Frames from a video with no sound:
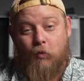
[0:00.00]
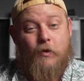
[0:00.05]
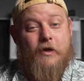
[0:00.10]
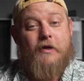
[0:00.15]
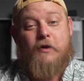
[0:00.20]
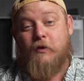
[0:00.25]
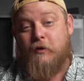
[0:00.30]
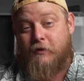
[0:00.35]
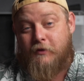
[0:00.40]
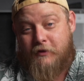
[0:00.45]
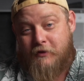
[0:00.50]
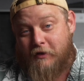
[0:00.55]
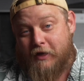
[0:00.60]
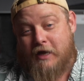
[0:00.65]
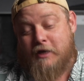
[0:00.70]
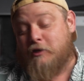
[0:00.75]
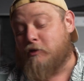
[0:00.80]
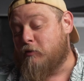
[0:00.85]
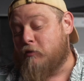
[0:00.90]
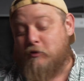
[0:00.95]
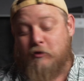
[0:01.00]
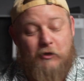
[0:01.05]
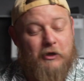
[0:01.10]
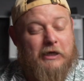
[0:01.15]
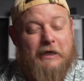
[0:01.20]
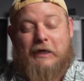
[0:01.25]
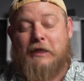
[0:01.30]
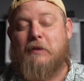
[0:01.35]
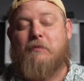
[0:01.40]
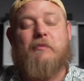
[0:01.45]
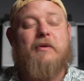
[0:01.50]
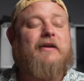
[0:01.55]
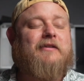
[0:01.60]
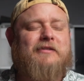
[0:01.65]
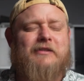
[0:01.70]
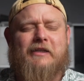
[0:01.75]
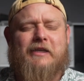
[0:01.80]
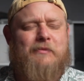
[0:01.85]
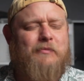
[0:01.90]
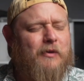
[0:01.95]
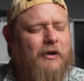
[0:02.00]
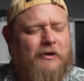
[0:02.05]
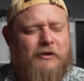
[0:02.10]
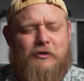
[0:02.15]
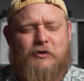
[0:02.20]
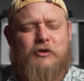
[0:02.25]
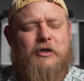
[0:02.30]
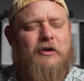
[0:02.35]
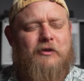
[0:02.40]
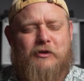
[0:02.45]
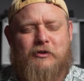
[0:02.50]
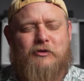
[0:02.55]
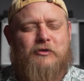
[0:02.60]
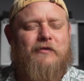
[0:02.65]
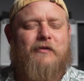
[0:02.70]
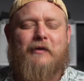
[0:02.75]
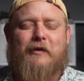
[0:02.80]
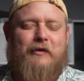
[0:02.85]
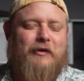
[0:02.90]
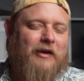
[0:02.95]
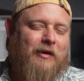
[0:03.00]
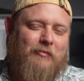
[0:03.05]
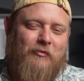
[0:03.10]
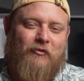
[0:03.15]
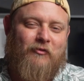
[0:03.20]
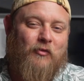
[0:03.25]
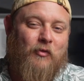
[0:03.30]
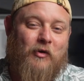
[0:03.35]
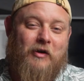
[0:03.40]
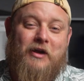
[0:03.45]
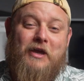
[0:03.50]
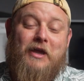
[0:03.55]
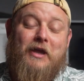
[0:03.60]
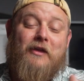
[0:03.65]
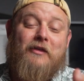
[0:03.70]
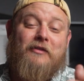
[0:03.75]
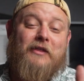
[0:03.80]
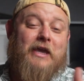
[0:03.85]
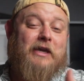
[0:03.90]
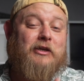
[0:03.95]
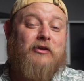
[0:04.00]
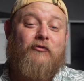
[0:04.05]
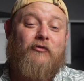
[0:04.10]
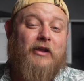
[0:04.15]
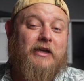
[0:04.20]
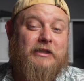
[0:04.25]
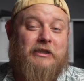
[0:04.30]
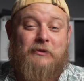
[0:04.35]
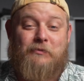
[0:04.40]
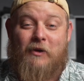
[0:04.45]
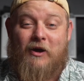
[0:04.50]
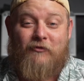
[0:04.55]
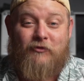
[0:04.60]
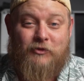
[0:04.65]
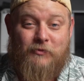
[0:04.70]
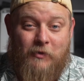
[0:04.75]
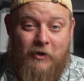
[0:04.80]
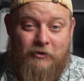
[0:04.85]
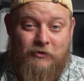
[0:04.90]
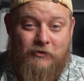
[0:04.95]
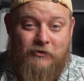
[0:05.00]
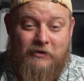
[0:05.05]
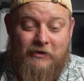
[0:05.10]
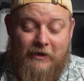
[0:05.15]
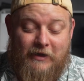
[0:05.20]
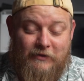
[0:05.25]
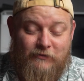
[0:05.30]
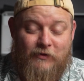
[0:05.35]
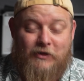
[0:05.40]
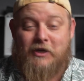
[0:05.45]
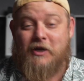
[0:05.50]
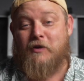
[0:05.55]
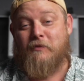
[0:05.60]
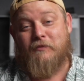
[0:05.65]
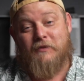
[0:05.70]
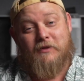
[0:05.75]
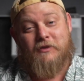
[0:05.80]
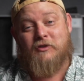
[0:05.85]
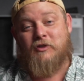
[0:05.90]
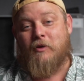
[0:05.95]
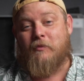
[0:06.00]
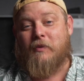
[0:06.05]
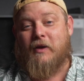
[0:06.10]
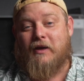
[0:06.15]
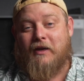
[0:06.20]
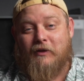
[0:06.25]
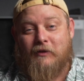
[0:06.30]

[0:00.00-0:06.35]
will thank you. You're gonna get the best sleep on the chair that you've ever gotten before. Thank you FlexiSpot for sponsoring today's video. Let's jump back